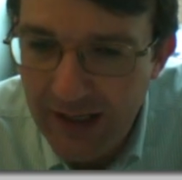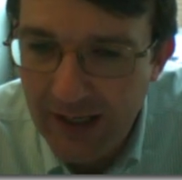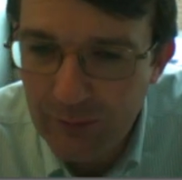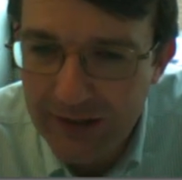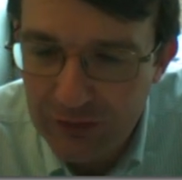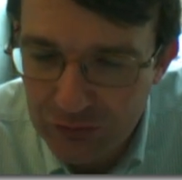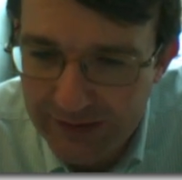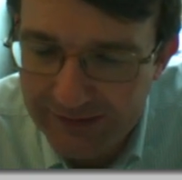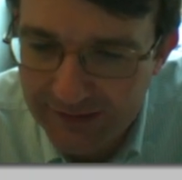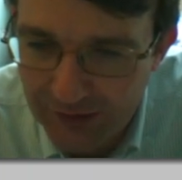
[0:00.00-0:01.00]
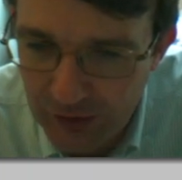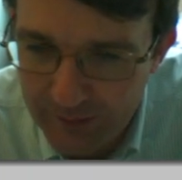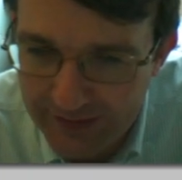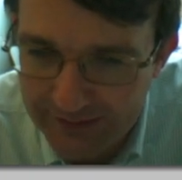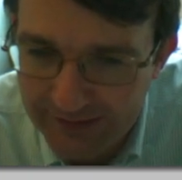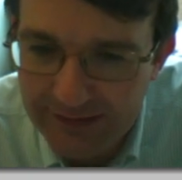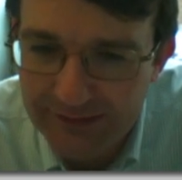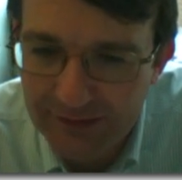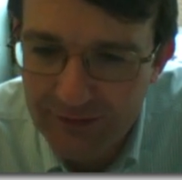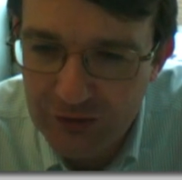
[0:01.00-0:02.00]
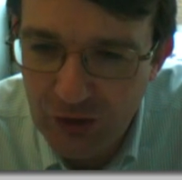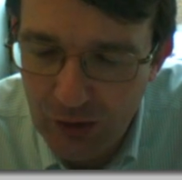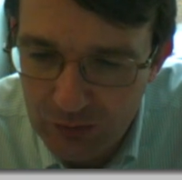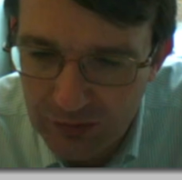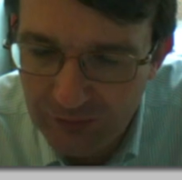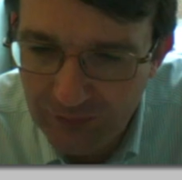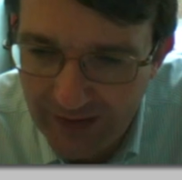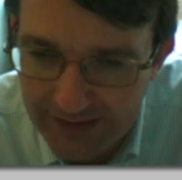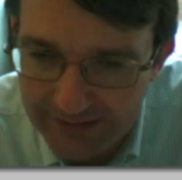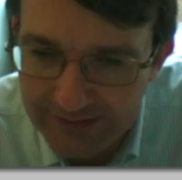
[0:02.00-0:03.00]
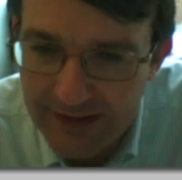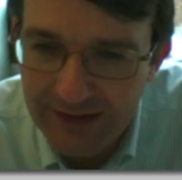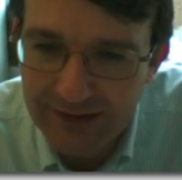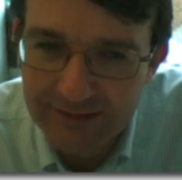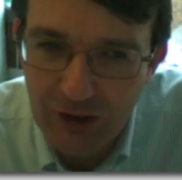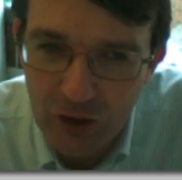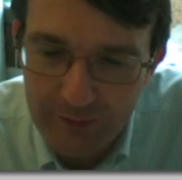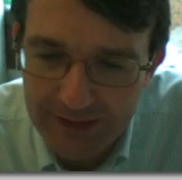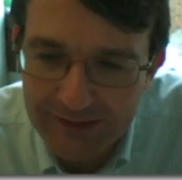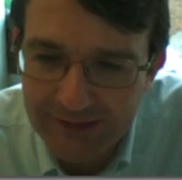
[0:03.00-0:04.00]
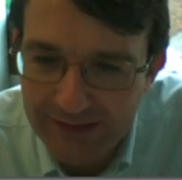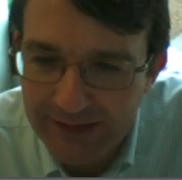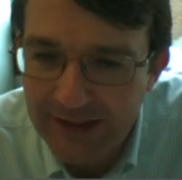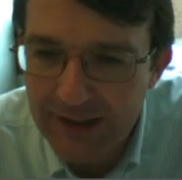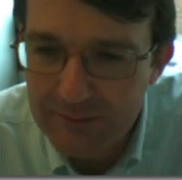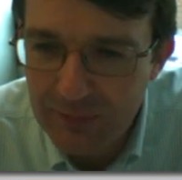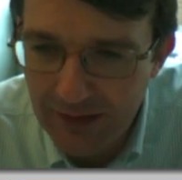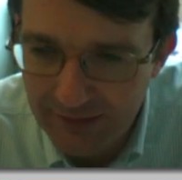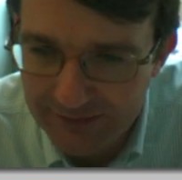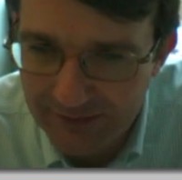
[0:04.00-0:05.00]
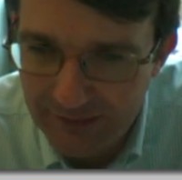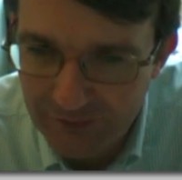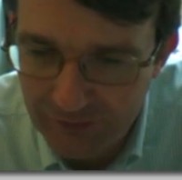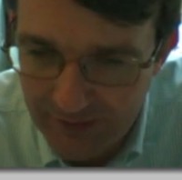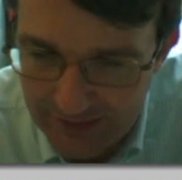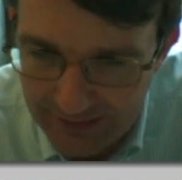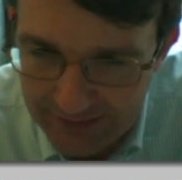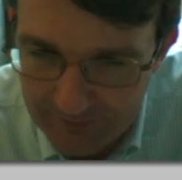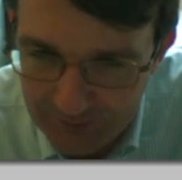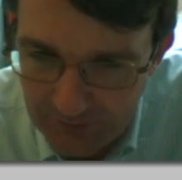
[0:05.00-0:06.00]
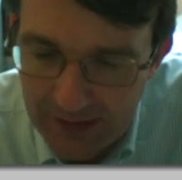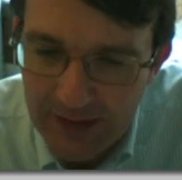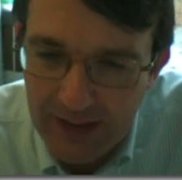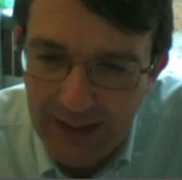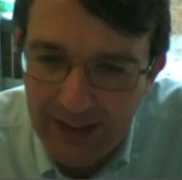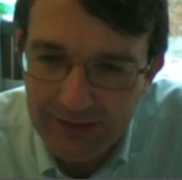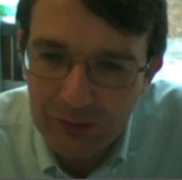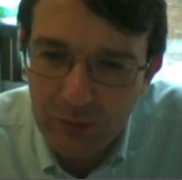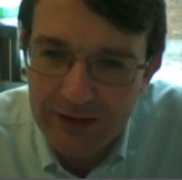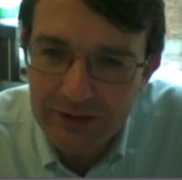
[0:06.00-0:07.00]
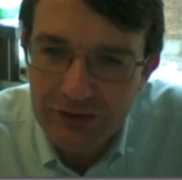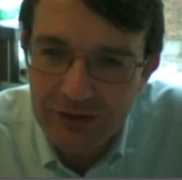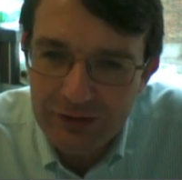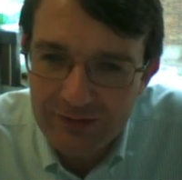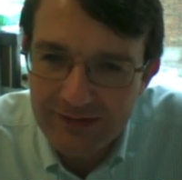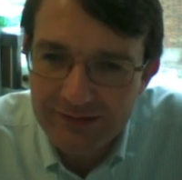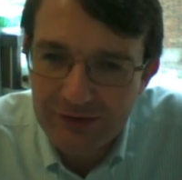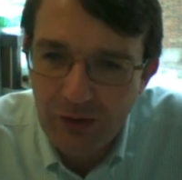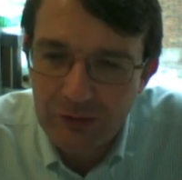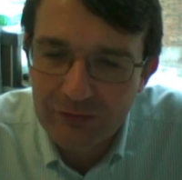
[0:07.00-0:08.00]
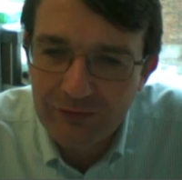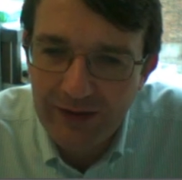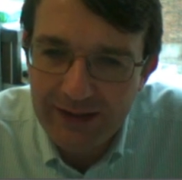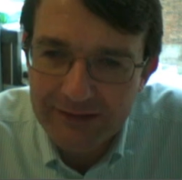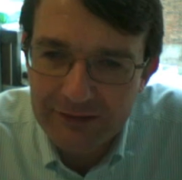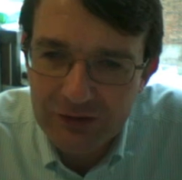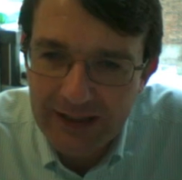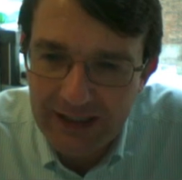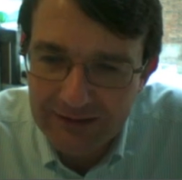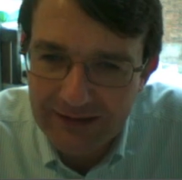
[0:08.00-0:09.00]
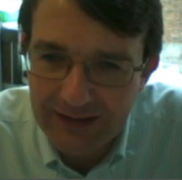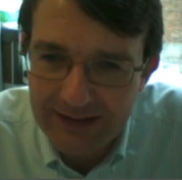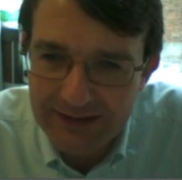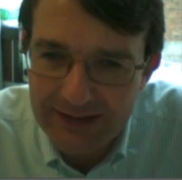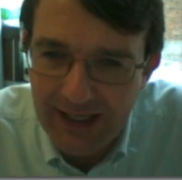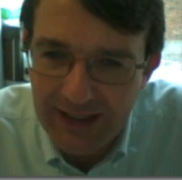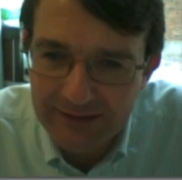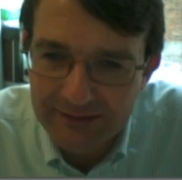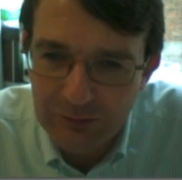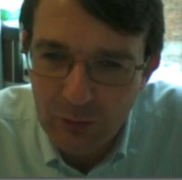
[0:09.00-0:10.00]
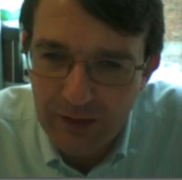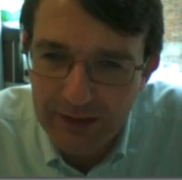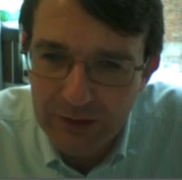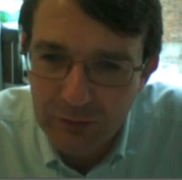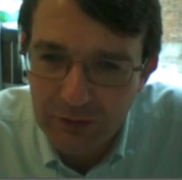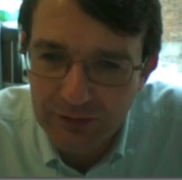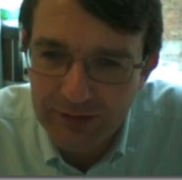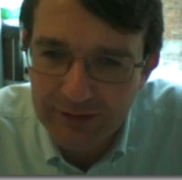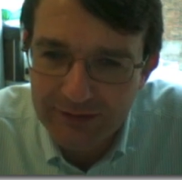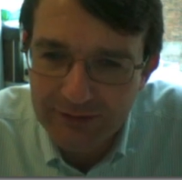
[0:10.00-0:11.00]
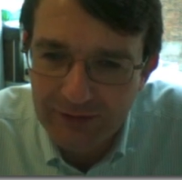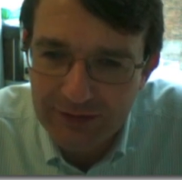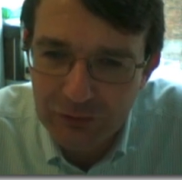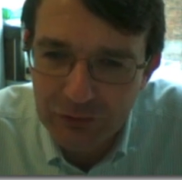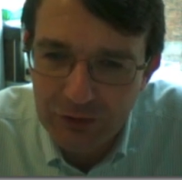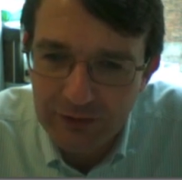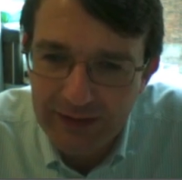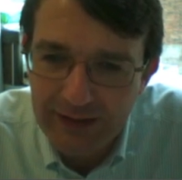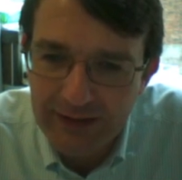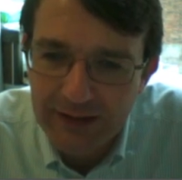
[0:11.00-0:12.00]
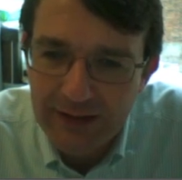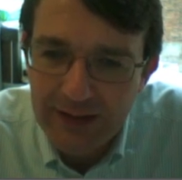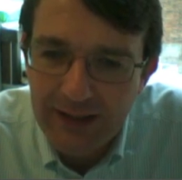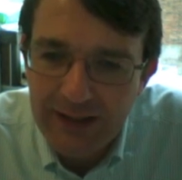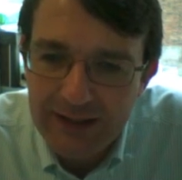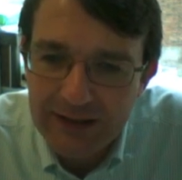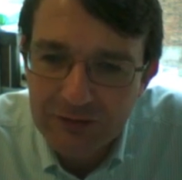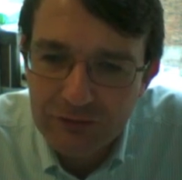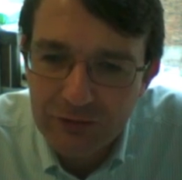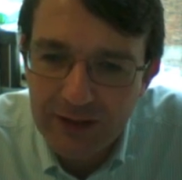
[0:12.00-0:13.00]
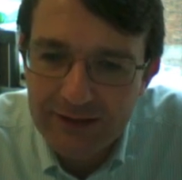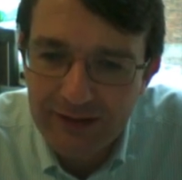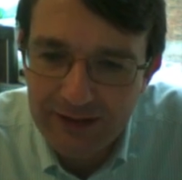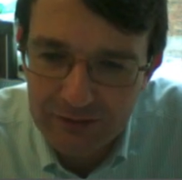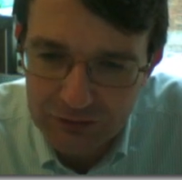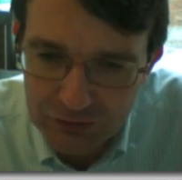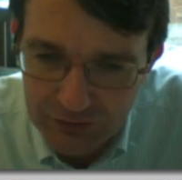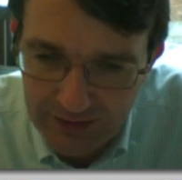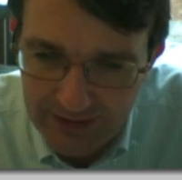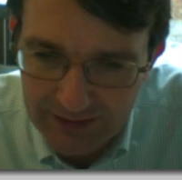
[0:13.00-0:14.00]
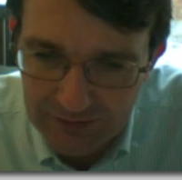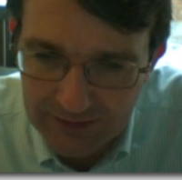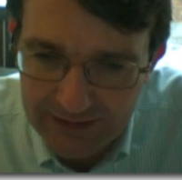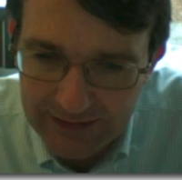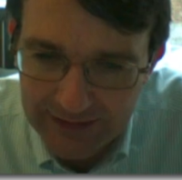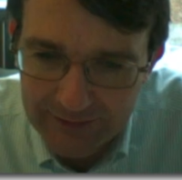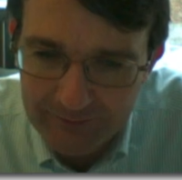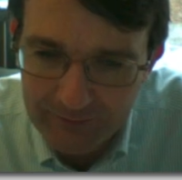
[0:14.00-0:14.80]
and we increase at omega t. So the total phase is omega t plus phi. And we can use this total phase to calculate the x and y coordinates. If I draw in a right angle triangle here,